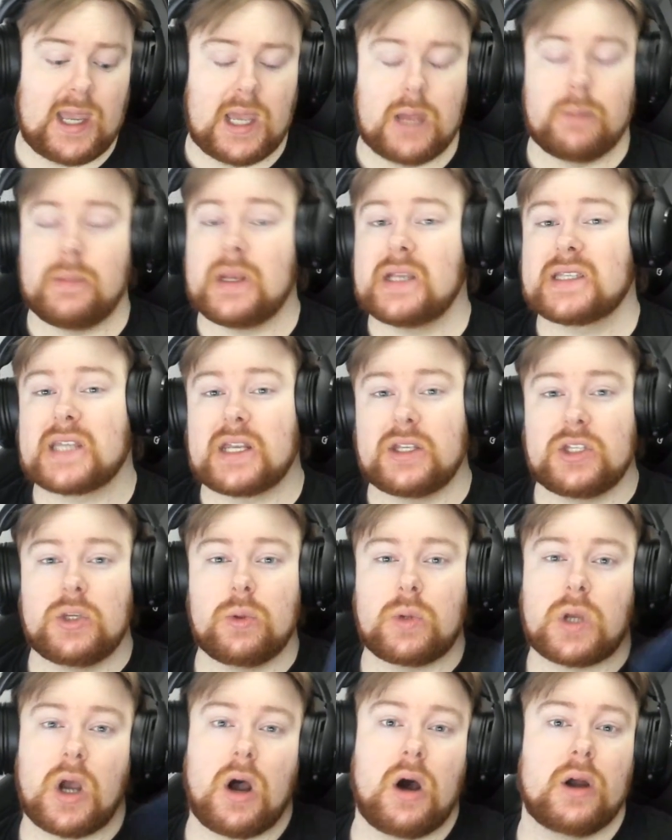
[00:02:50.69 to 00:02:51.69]
It means that you
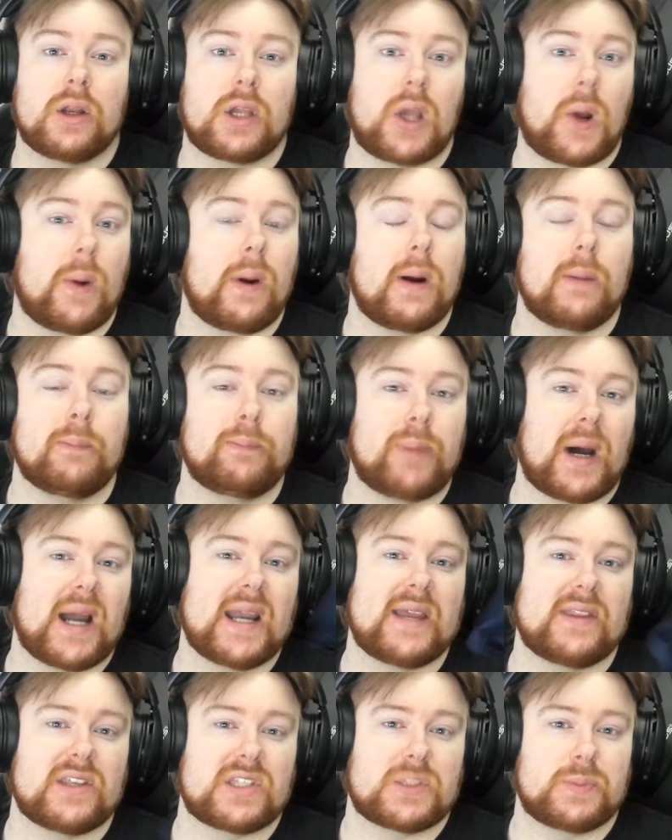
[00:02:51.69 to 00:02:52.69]
can't go out and
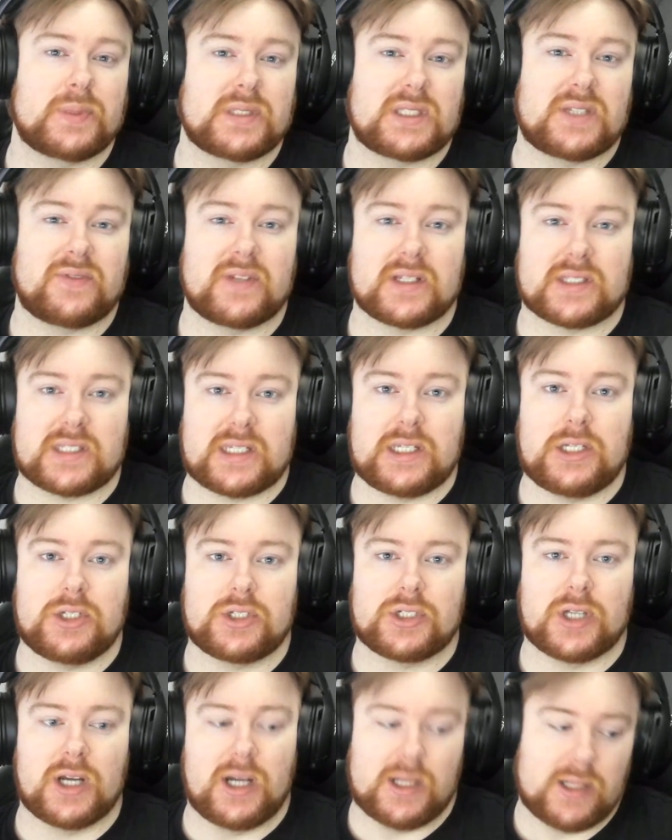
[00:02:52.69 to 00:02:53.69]
buy this specific
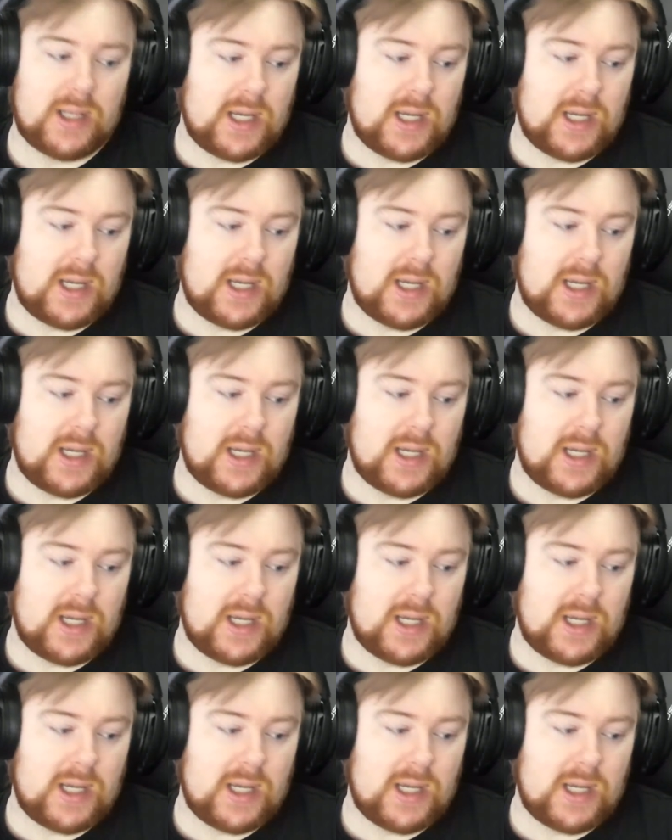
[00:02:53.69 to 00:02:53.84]
t-shirt,